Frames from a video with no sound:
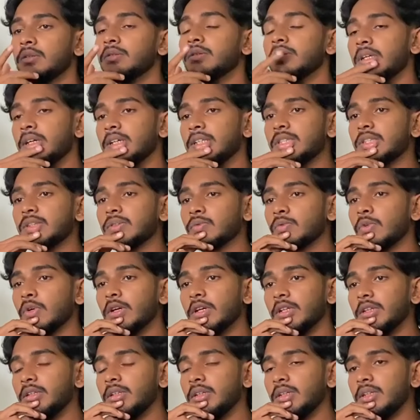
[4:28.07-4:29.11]
That's
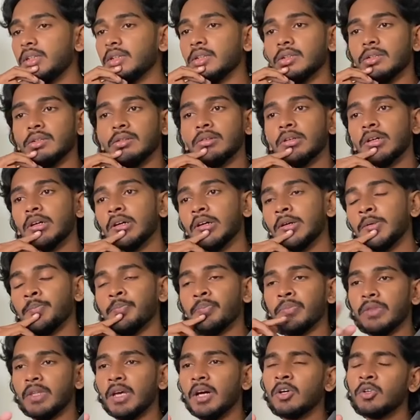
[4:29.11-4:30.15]
quite detailed.
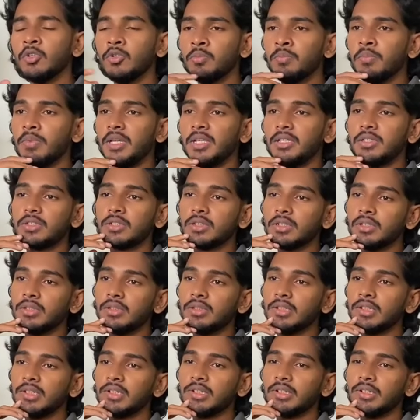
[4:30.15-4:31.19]
Now you mentioned
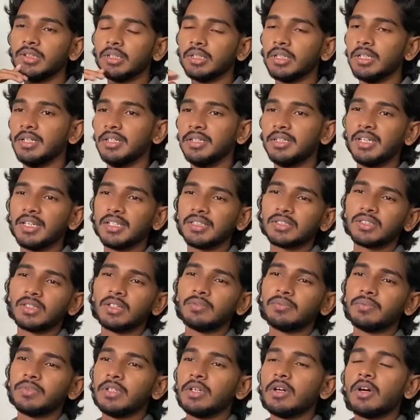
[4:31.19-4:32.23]
the context
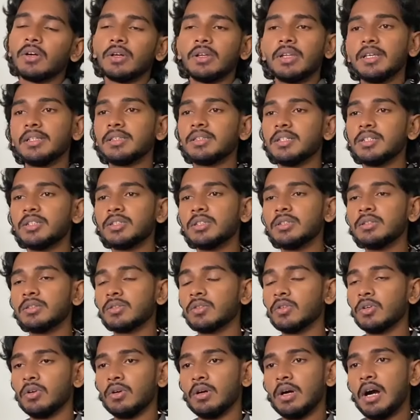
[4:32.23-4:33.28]
of the organization.
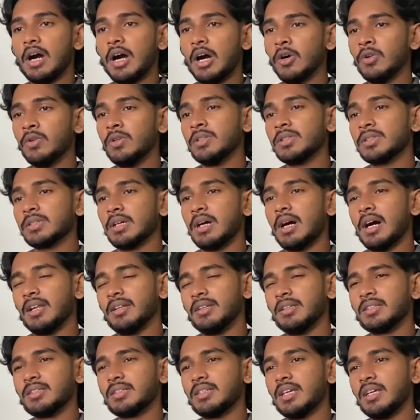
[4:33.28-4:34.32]
So how does
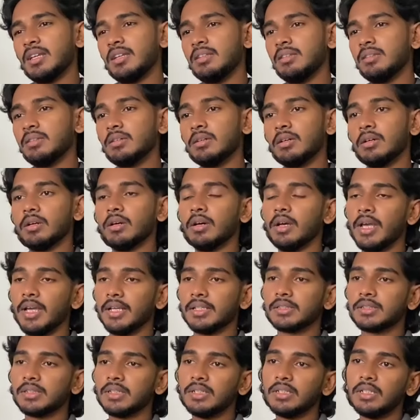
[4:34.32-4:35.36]
understanding the
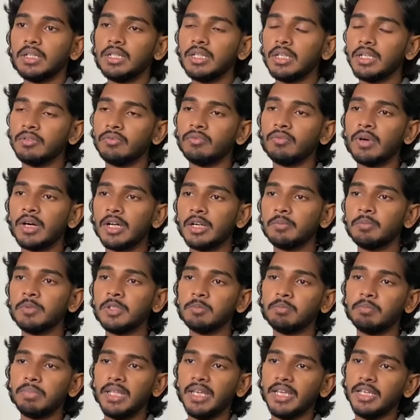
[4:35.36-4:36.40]
external
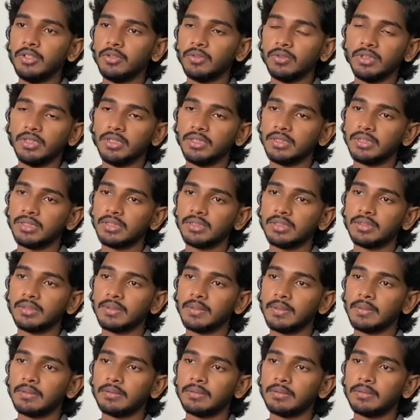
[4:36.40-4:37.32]
environment play into this?